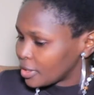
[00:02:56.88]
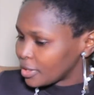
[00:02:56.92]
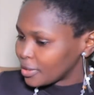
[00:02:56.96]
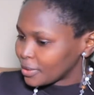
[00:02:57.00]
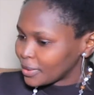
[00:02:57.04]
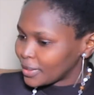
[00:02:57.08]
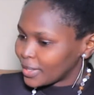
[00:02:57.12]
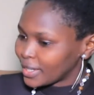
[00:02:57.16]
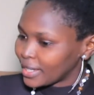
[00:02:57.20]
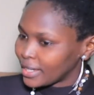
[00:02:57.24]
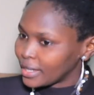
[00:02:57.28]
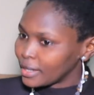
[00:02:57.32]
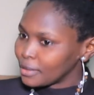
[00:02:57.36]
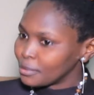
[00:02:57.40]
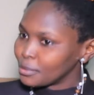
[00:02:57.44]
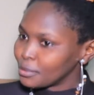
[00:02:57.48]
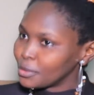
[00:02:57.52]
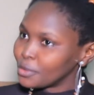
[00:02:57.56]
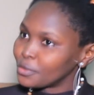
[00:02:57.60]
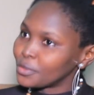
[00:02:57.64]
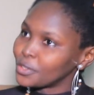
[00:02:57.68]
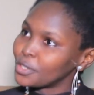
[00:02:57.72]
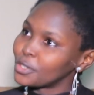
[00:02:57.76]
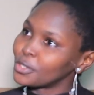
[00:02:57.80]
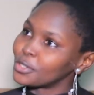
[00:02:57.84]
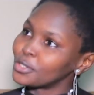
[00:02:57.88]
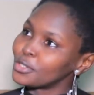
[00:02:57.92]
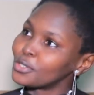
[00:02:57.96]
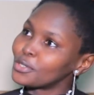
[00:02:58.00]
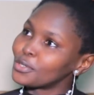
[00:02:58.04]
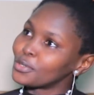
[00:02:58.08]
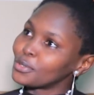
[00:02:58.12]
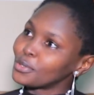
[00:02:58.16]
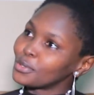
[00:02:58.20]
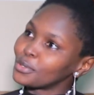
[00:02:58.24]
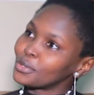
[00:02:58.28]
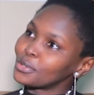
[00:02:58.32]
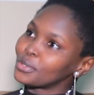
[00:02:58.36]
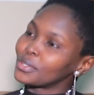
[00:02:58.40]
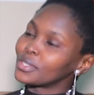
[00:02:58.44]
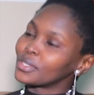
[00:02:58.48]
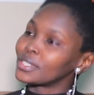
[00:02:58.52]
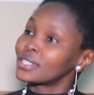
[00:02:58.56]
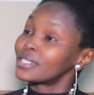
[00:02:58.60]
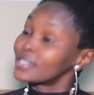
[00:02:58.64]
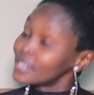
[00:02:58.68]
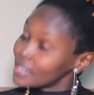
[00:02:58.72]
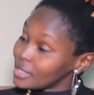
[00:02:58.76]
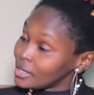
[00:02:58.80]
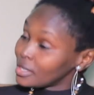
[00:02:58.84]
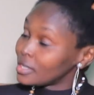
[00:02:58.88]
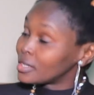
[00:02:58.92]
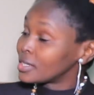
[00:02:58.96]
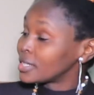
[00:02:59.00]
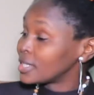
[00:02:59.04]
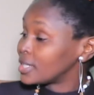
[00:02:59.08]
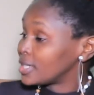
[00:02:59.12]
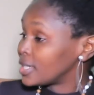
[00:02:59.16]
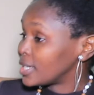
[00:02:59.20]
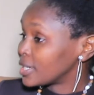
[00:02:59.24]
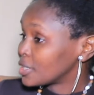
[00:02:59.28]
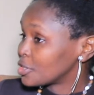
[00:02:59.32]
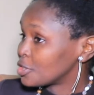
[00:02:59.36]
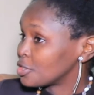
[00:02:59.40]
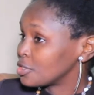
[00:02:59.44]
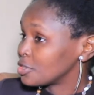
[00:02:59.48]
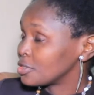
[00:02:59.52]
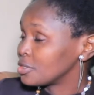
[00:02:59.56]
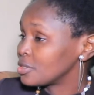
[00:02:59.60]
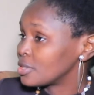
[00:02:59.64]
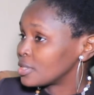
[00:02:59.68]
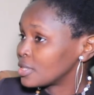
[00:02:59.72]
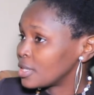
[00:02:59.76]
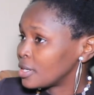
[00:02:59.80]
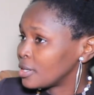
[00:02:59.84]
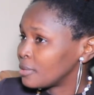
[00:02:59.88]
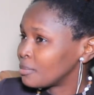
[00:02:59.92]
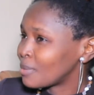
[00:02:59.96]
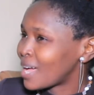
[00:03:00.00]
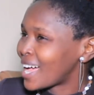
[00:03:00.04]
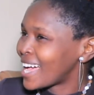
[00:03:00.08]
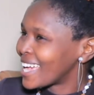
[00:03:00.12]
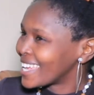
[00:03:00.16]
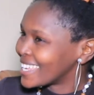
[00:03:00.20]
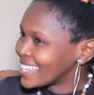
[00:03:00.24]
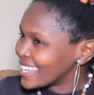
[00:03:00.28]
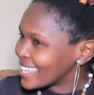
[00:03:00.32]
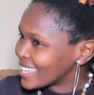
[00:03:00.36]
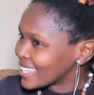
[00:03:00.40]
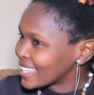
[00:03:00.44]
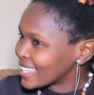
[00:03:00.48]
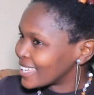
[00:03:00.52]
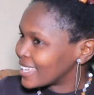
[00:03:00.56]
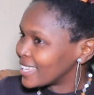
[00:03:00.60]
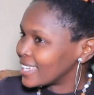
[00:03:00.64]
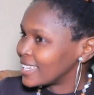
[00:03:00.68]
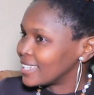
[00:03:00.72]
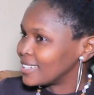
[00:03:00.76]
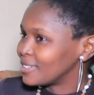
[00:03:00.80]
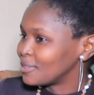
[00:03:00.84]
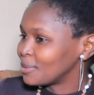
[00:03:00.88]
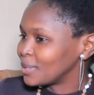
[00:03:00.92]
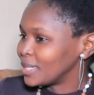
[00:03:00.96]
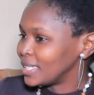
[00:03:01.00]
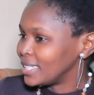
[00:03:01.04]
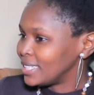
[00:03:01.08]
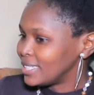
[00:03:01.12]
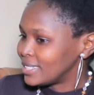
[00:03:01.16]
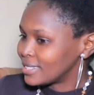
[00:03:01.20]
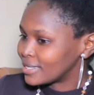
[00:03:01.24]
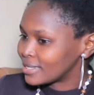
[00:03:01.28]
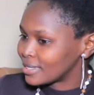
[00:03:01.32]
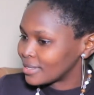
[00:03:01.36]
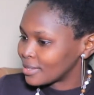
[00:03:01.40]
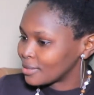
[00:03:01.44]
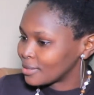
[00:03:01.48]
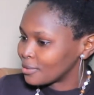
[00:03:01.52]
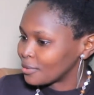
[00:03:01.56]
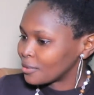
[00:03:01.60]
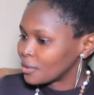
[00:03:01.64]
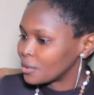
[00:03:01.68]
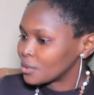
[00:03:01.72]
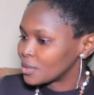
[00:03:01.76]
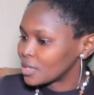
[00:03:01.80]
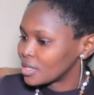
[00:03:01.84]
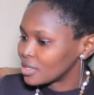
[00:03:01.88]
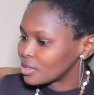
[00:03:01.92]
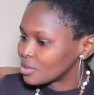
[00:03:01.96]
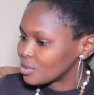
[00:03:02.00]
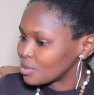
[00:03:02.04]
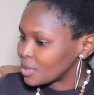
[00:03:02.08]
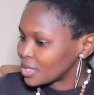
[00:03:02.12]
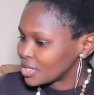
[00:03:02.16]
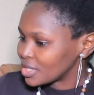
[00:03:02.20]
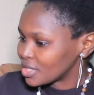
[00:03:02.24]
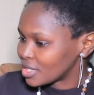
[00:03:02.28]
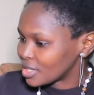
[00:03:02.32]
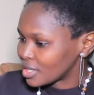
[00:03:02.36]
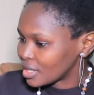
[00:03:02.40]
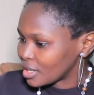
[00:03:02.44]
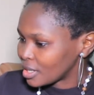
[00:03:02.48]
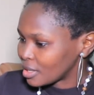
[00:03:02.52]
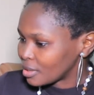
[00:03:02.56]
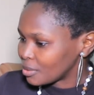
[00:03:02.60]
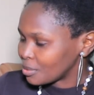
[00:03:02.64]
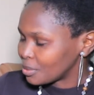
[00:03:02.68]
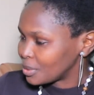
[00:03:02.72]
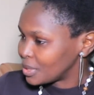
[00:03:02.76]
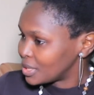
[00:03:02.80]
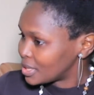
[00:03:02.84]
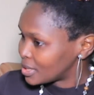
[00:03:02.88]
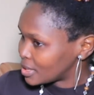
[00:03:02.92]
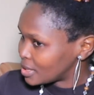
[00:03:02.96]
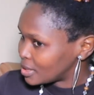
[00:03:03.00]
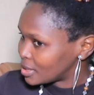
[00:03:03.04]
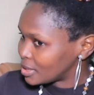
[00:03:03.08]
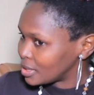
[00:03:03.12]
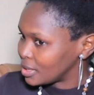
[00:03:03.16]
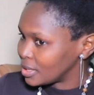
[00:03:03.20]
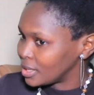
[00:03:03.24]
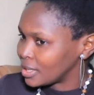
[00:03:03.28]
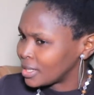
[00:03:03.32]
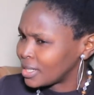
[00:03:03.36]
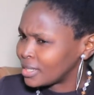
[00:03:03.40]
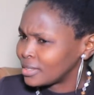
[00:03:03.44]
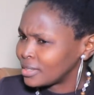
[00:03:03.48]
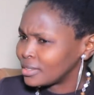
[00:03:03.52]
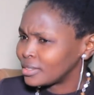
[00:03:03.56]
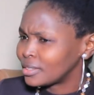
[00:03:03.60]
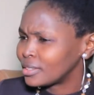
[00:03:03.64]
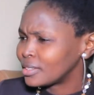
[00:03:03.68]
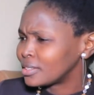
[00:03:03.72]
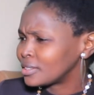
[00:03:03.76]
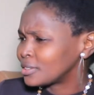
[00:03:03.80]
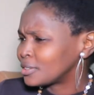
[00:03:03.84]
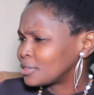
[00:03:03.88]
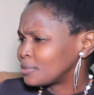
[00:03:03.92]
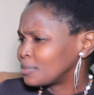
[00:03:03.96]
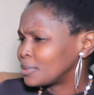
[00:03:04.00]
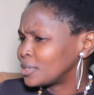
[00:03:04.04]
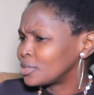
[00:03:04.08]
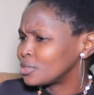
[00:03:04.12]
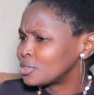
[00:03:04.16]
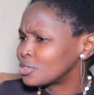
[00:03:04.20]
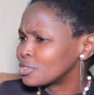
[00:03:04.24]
Okay, moving on to, still on the elections, INEC released the voters register recently, and there's been